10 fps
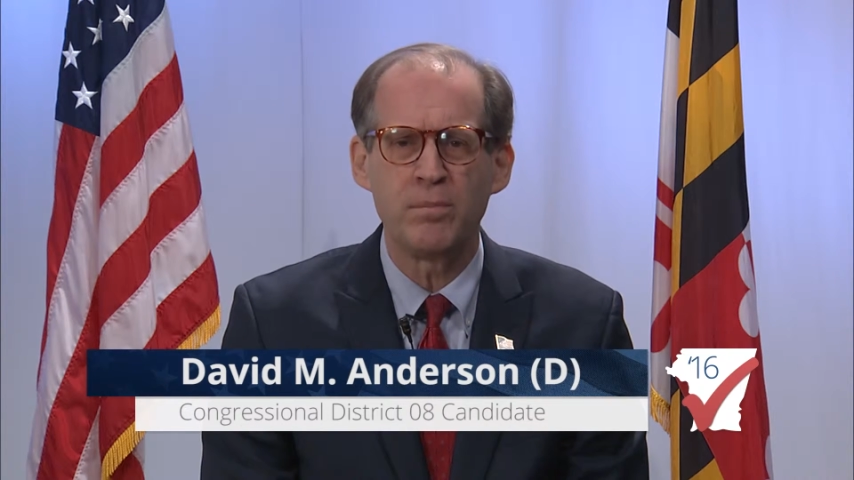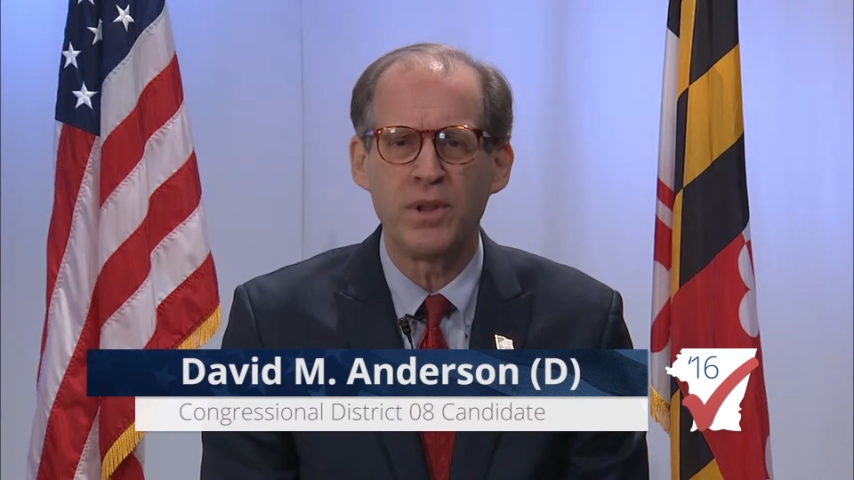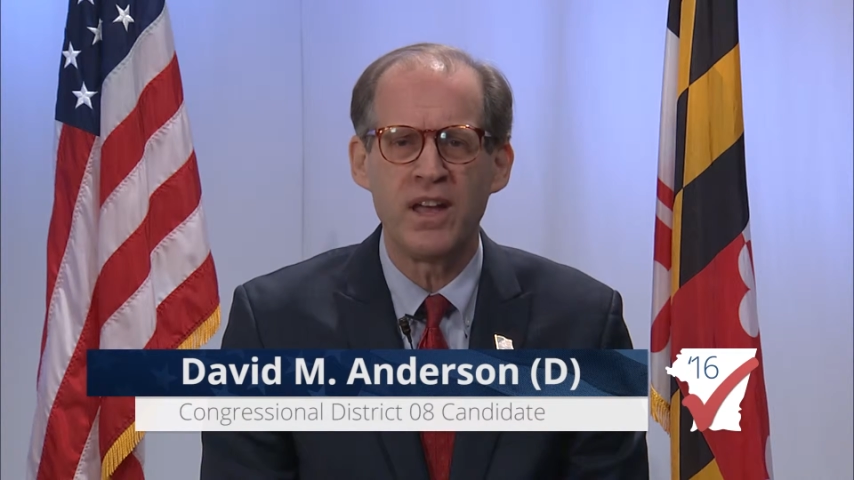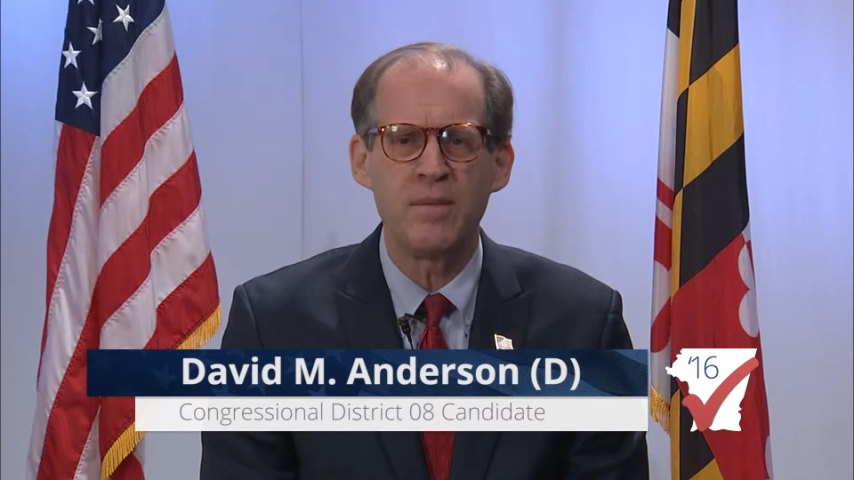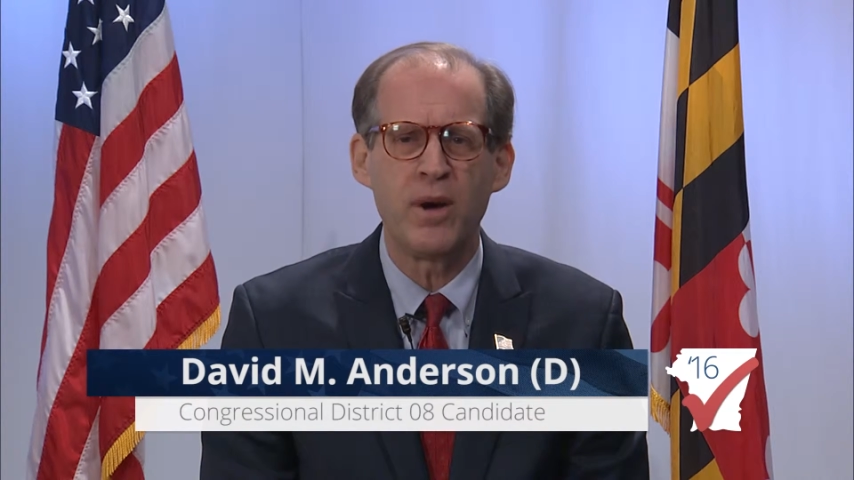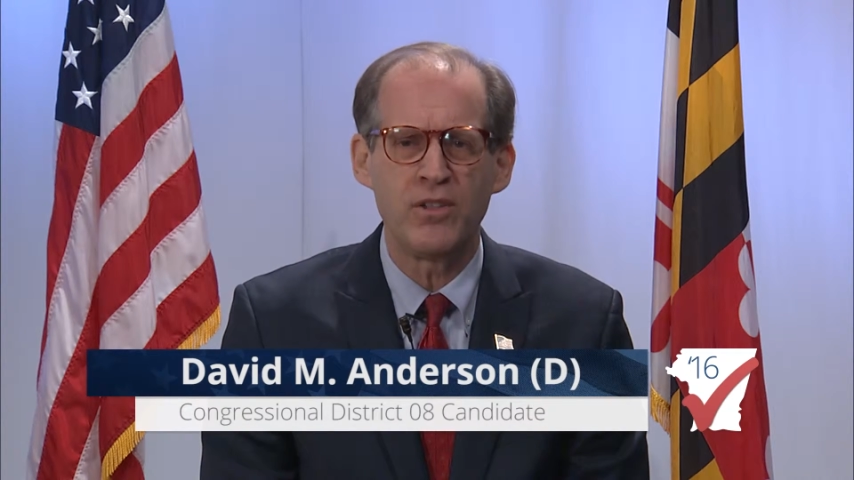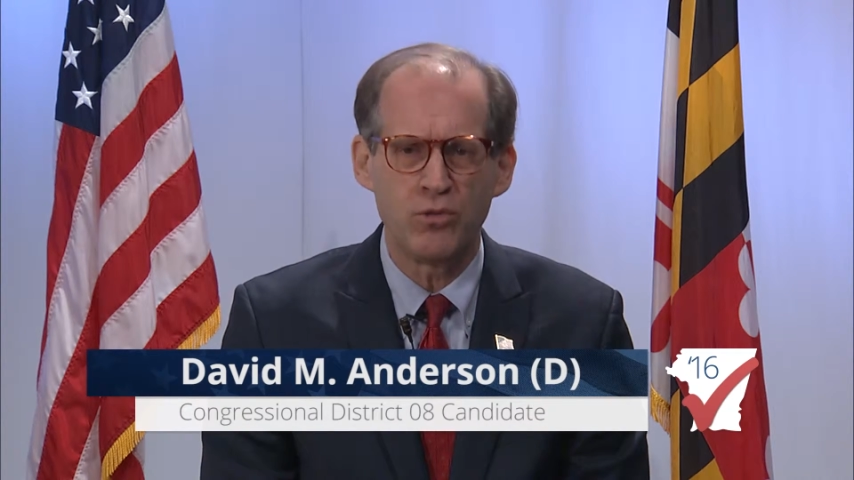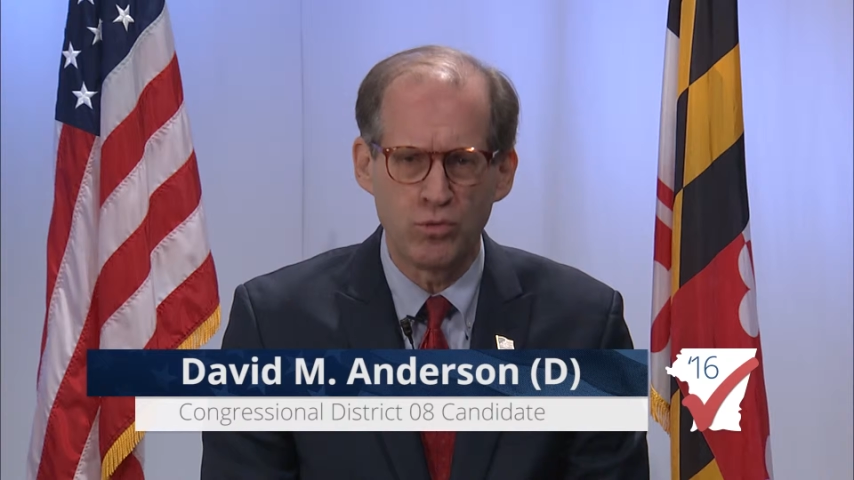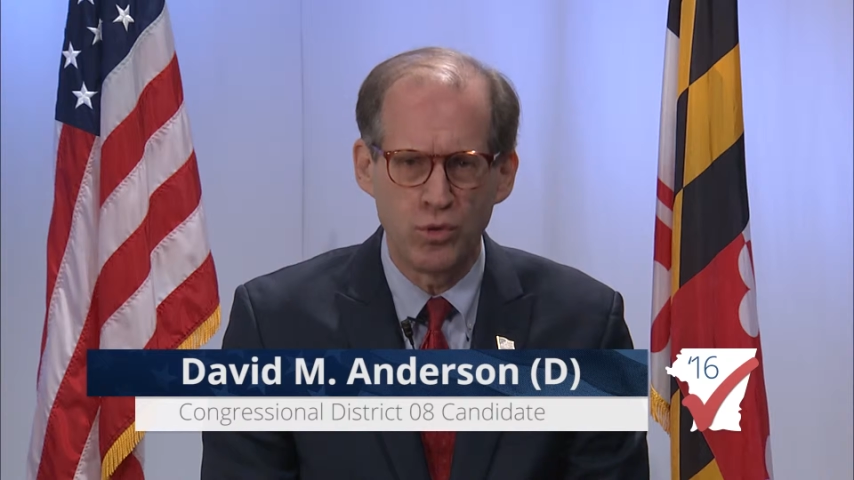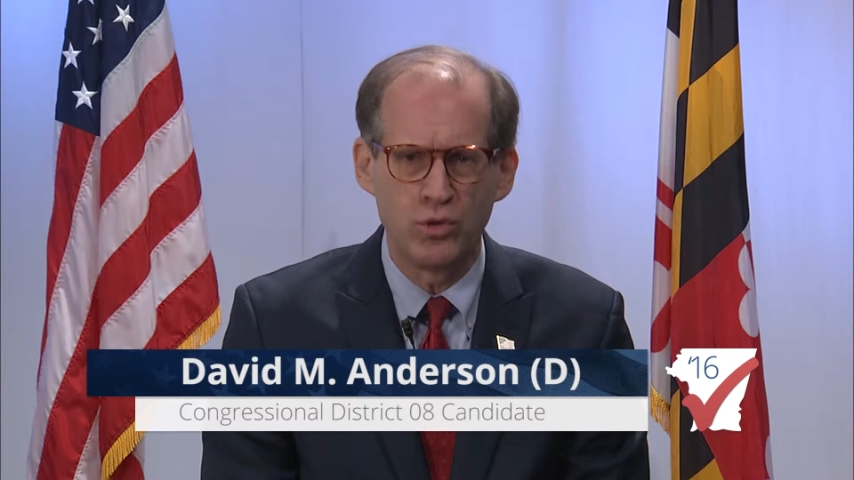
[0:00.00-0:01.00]
playing by the
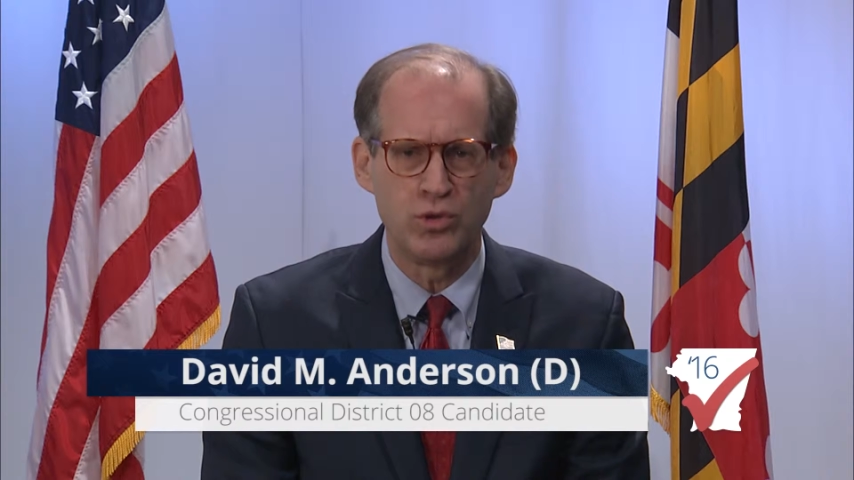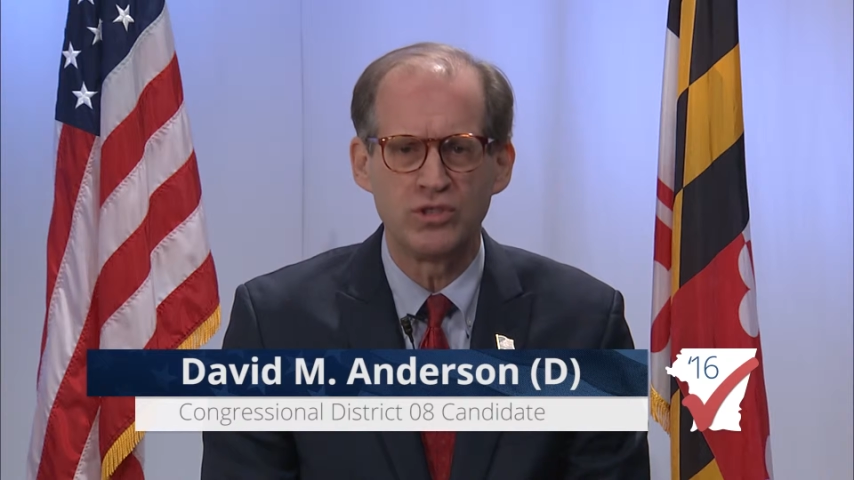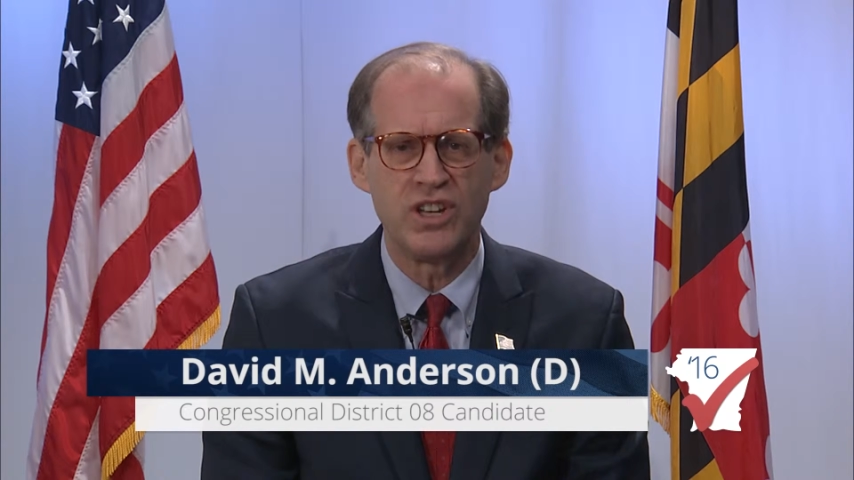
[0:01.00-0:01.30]
rules